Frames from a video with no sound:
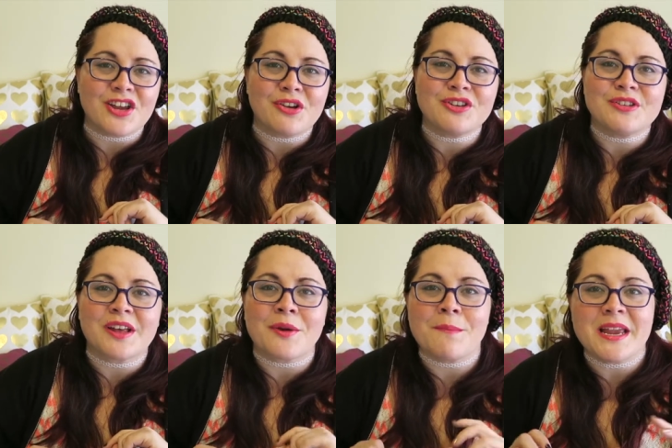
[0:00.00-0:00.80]
you can do
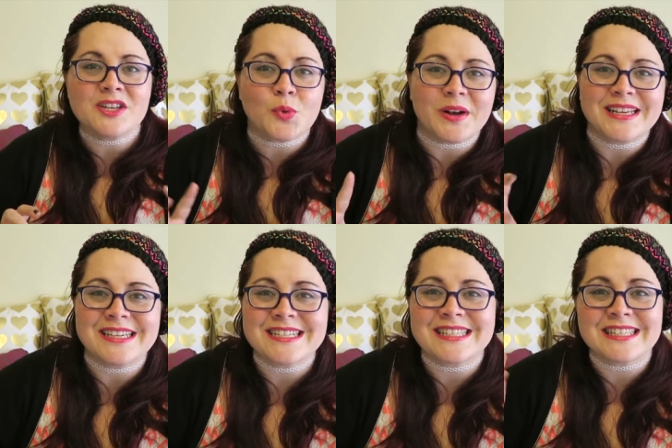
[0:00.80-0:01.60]
that on May
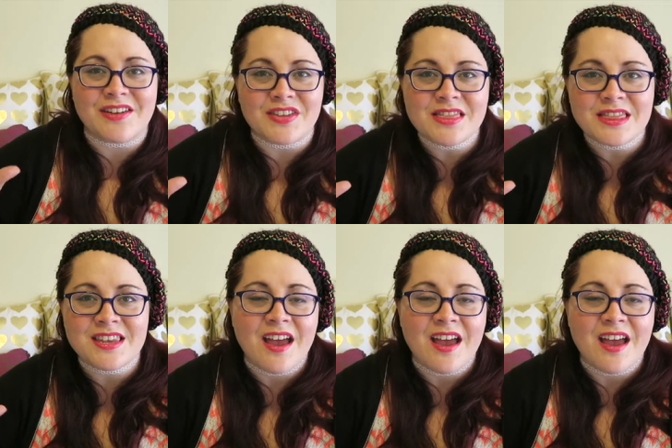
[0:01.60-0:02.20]
27th